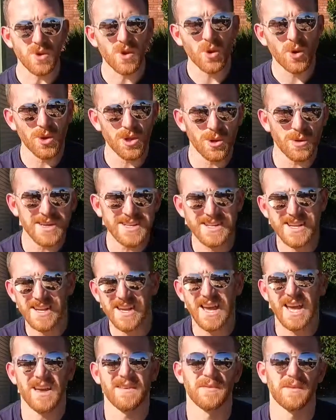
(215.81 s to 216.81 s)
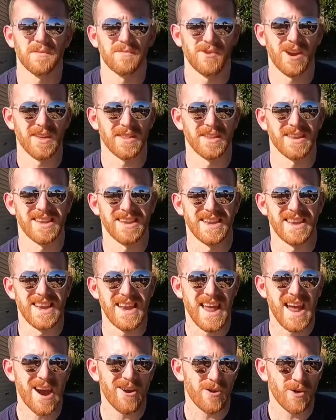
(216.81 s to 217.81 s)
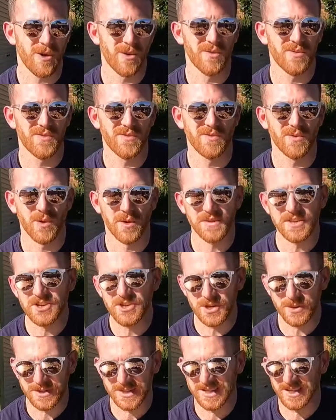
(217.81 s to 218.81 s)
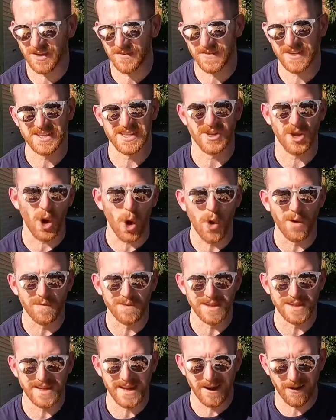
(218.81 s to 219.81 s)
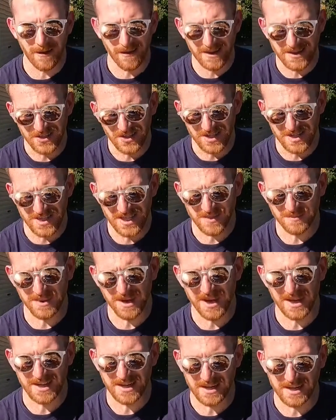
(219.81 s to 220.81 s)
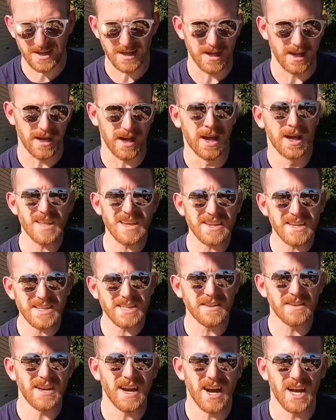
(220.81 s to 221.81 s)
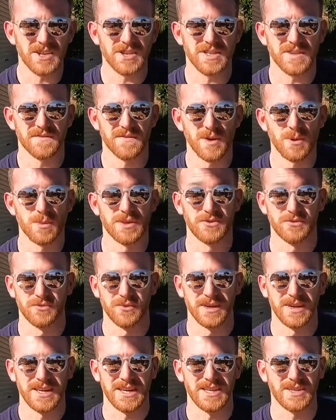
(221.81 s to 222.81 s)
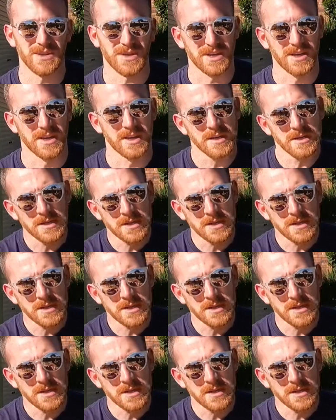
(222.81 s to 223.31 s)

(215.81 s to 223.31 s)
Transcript: Although I said I have a rather narrow foot, the shoe itself isn't overly narrow, it's just this part in here next to the arch of the foot, which really sort of,